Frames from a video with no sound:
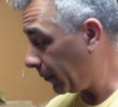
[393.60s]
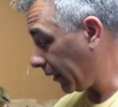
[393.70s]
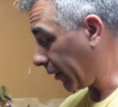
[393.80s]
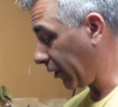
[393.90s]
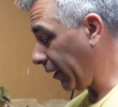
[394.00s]
was
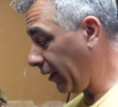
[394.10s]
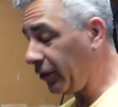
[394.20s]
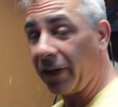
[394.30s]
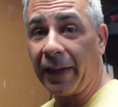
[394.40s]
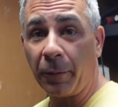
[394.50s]
actually
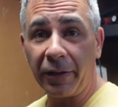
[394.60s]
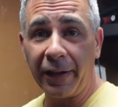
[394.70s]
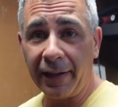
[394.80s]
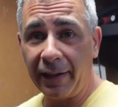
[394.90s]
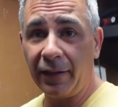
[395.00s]
easy. That was
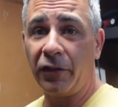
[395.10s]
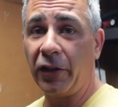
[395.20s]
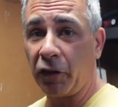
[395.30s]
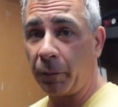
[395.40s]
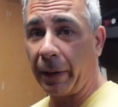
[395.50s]
the
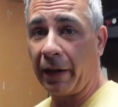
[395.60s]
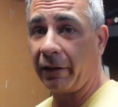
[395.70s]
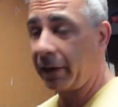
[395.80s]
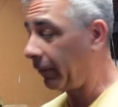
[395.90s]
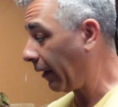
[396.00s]
easiest
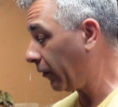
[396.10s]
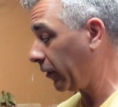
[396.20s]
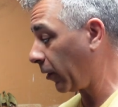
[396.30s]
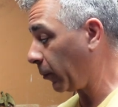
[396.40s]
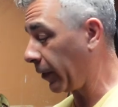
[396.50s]
pairing I've ever
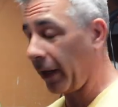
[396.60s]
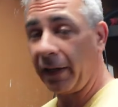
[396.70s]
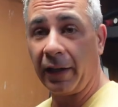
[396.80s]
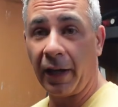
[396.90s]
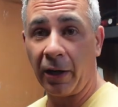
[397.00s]
done with
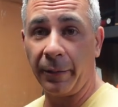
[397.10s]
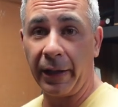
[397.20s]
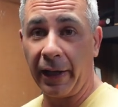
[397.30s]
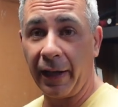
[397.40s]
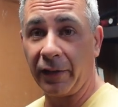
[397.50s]
any
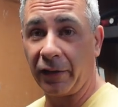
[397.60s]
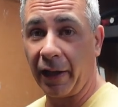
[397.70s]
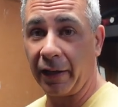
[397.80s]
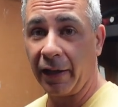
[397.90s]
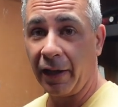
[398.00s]
helmet
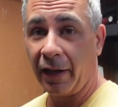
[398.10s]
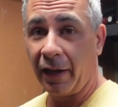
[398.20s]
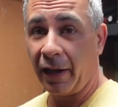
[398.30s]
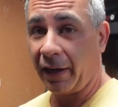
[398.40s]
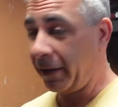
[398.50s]
headset.
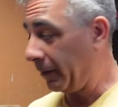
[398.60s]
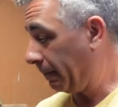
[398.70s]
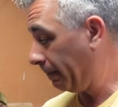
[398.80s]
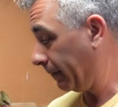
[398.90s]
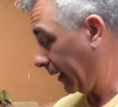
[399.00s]

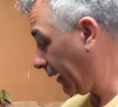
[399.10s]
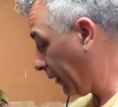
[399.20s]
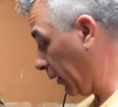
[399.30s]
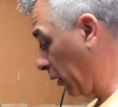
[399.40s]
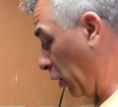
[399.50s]

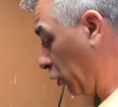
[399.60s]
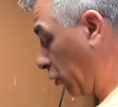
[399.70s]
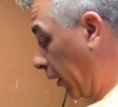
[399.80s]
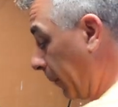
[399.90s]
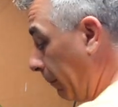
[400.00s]
Even trying to